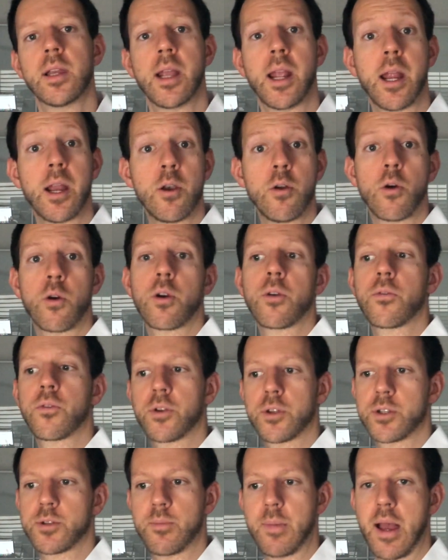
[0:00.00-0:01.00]
in order for
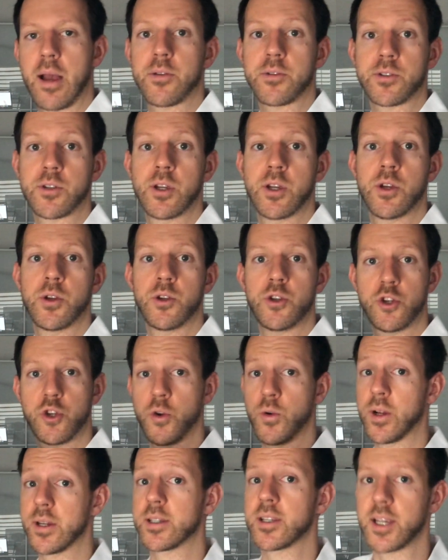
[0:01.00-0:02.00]
this mouse
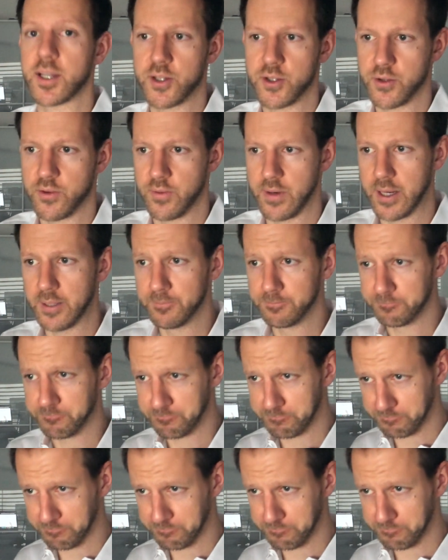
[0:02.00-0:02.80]
to exist, right?